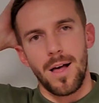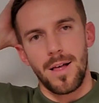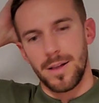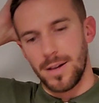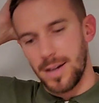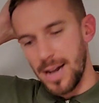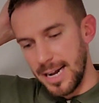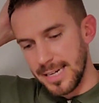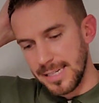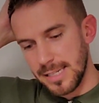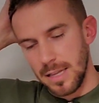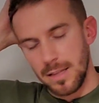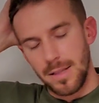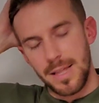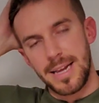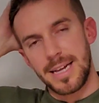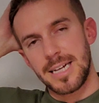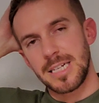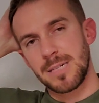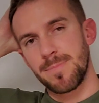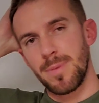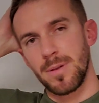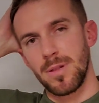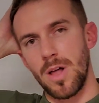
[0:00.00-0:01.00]
guys, the link
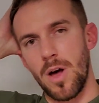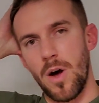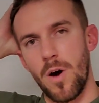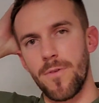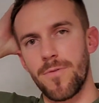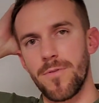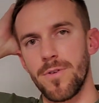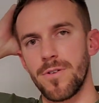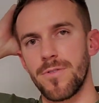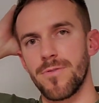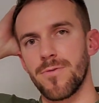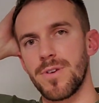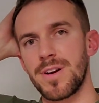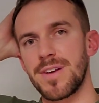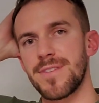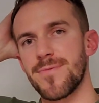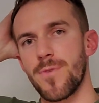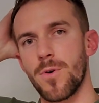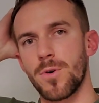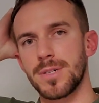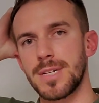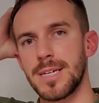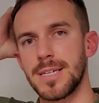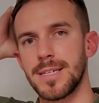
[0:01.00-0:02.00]
is below for a free
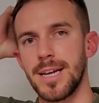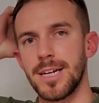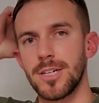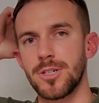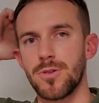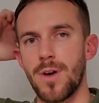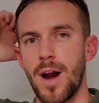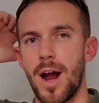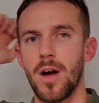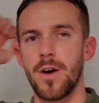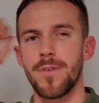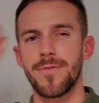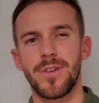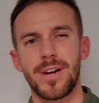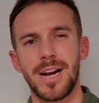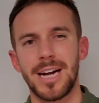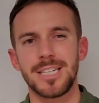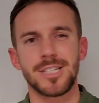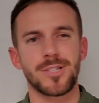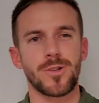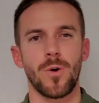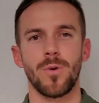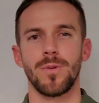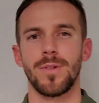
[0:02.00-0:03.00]
14-day trial. If you
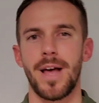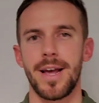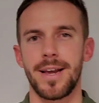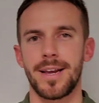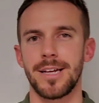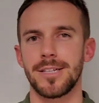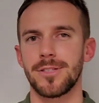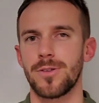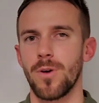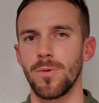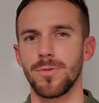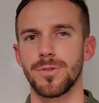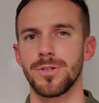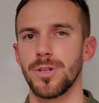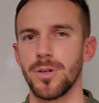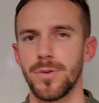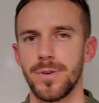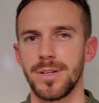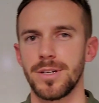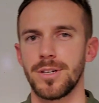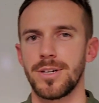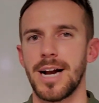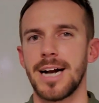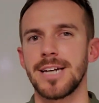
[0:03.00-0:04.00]
guys don't like it, don't do
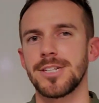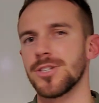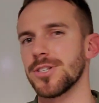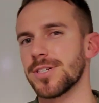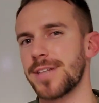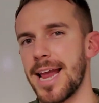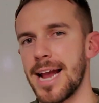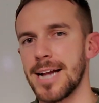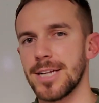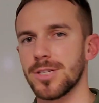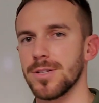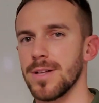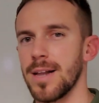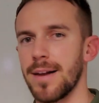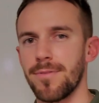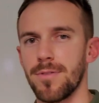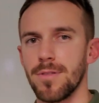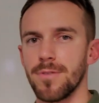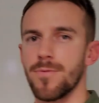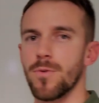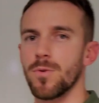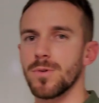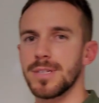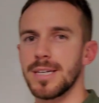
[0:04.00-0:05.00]
it. You guys just cancel after
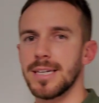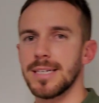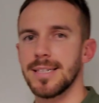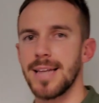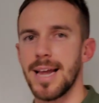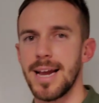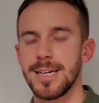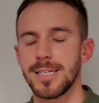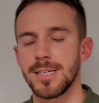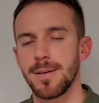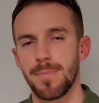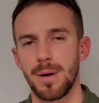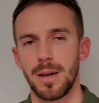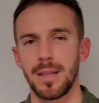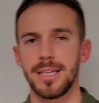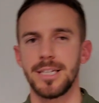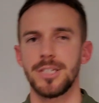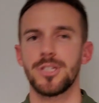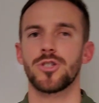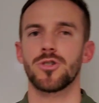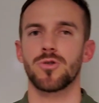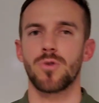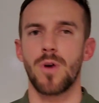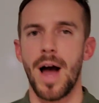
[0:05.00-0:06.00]
the 14 days, but at
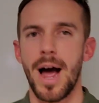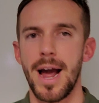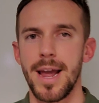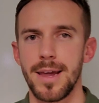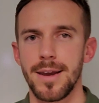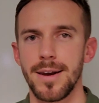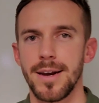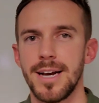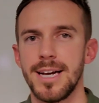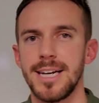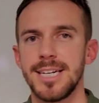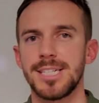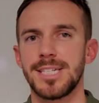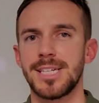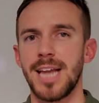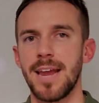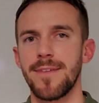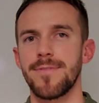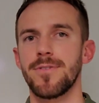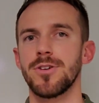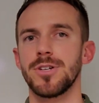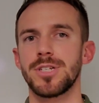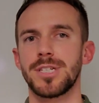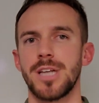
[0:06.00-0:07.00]
least try it.
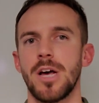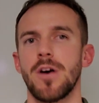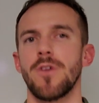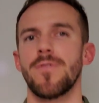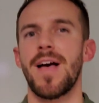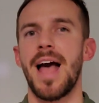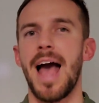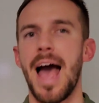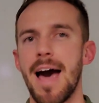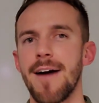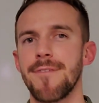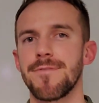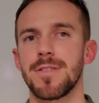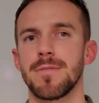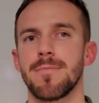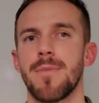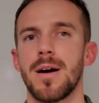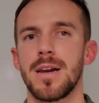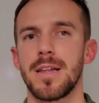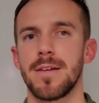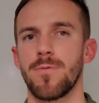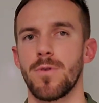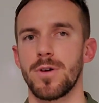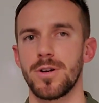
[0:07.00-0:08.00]
Save yourself half the
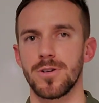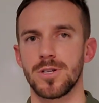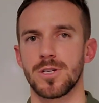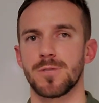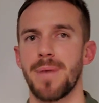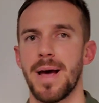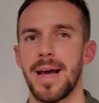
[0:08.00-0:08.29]
money of what you're